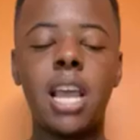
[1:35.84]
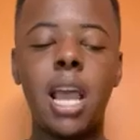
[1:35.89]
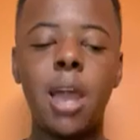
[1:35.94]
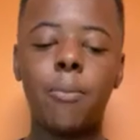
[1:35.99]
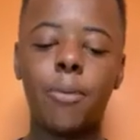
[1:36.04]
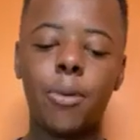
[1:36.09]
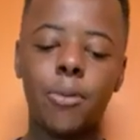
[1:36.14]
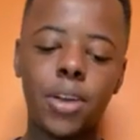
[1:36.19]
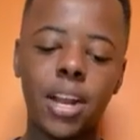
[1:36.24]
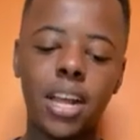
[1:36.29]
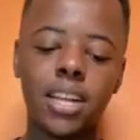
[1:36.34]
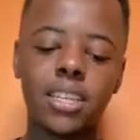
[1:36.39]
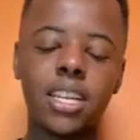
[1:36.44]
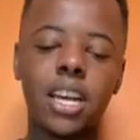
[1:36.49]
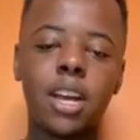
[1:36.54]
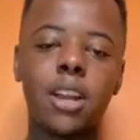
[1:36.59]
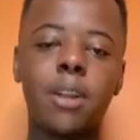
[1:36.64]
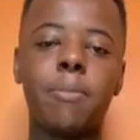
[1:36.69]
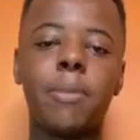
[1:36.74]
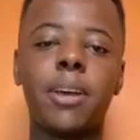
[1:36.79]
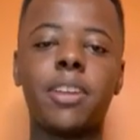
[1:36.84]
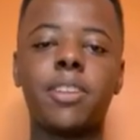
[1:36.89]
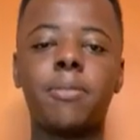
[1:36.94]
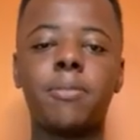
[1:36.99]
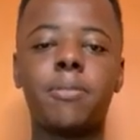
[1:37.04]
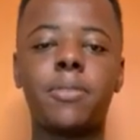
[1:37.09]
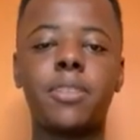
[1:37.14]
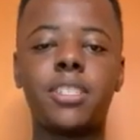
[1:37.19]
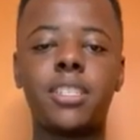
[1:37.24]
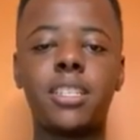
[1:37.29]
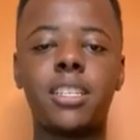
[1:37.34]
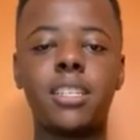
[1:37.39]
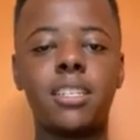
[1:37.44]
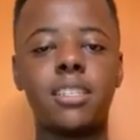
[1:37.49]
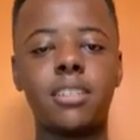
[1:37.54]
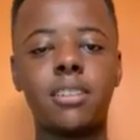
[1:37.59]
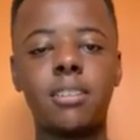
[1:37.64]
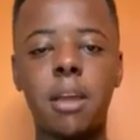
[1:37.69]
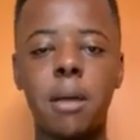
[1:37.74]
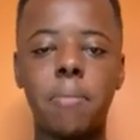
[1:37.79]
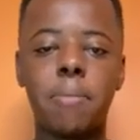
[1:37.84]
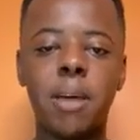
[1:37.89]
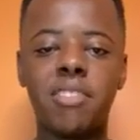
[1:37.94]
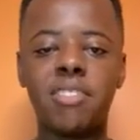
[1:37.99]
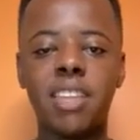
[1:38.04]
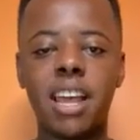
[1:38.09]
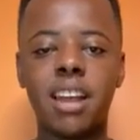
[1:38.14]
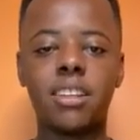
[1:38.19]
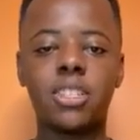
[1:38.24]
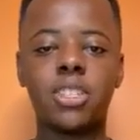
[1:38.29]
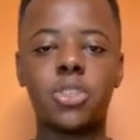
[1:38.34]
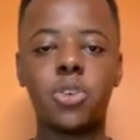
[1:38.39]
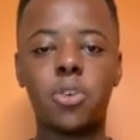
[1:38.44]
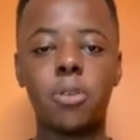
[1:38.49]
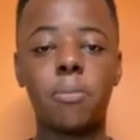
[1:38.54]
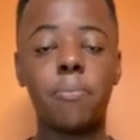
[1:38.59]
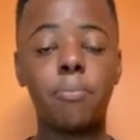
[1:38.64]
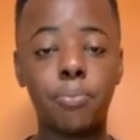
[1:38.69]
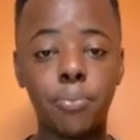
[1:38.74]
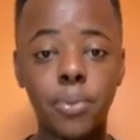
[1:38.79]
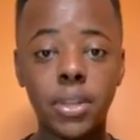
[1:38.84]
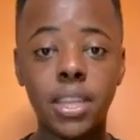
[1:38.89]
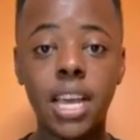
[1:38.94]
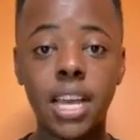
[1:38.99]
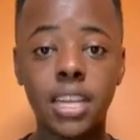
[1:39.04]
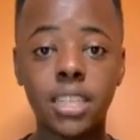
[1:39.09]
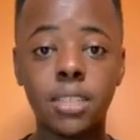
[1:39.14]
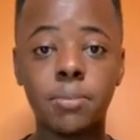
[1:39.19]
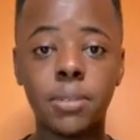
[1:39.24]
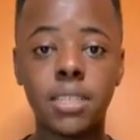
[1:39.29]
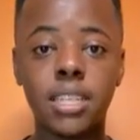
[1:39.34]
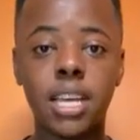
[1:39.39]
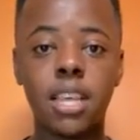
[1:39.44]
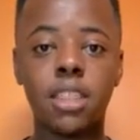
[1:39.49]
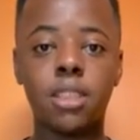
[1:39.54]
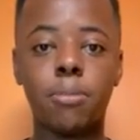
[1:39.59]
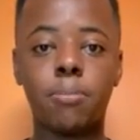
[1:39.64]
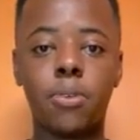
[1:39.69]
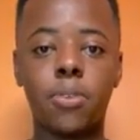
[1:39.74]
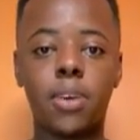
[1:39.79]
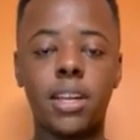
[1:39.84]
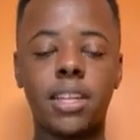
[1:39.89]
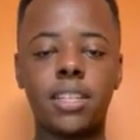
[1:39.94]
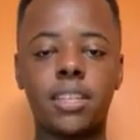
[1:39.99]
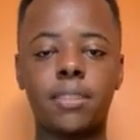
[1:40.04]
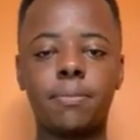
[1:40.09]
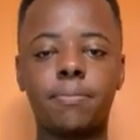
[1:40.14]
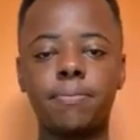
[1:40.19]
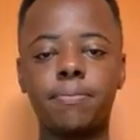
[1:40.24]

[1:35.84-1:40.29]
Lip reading: But we're not taught much about that in school. But that's beside the point.